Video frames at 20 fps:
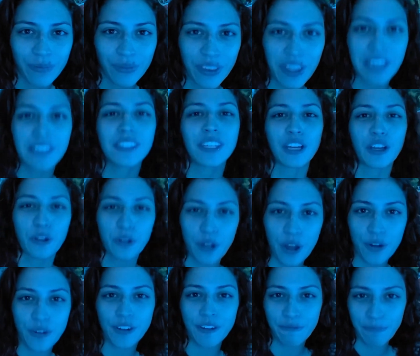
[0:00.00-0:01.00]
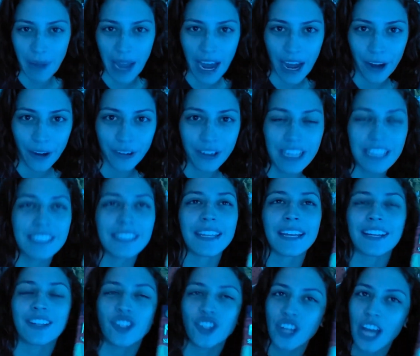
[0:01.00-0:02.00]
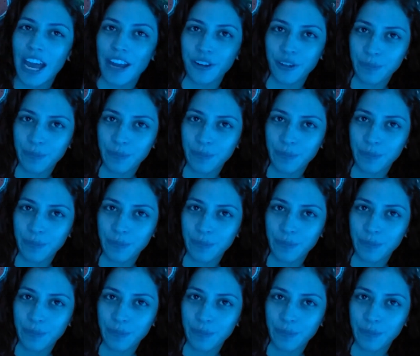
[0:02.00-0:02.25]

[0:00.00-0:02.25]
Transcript: It's a clone of Pao. It's like a shadow